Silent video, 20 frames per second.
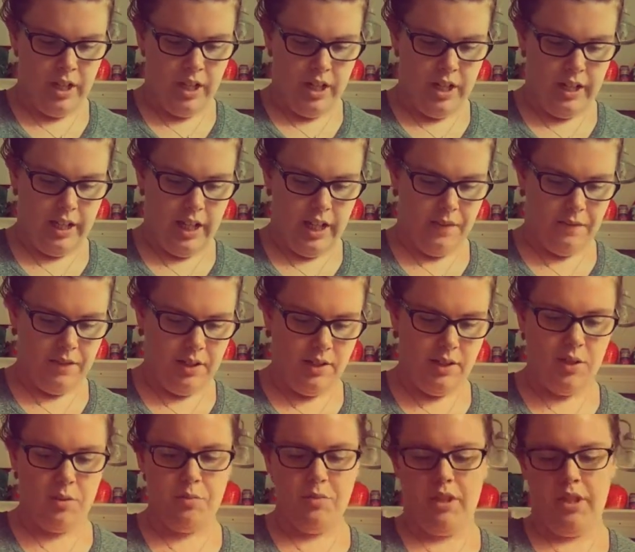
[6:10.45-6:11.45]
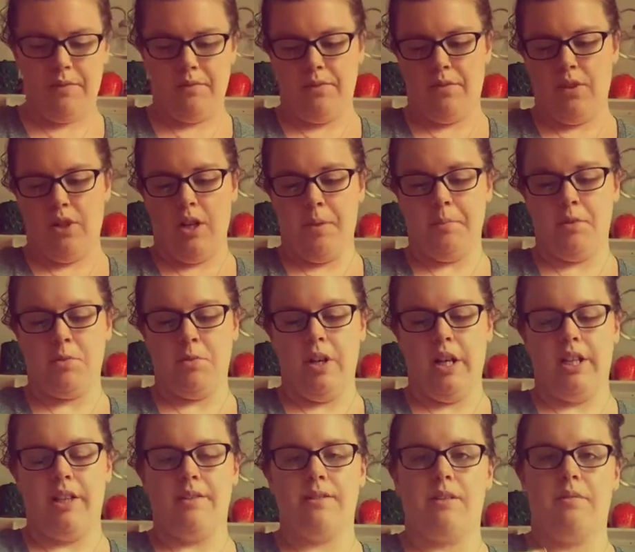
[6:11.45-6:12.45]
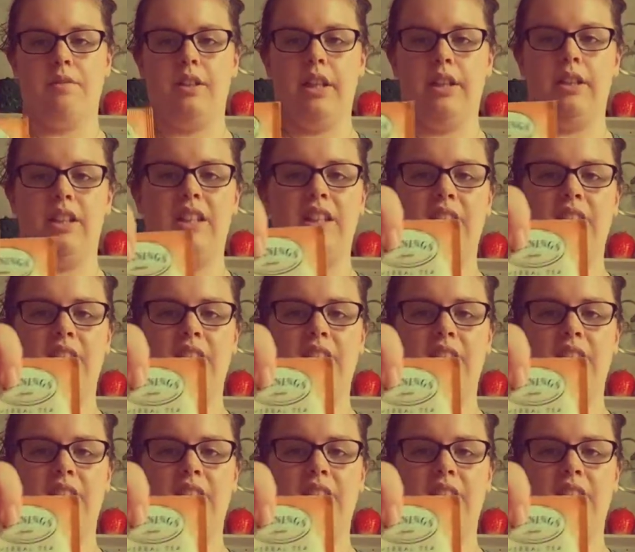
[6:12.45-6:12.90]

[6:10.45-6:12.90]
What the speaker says: And I have this one from Twinings of London.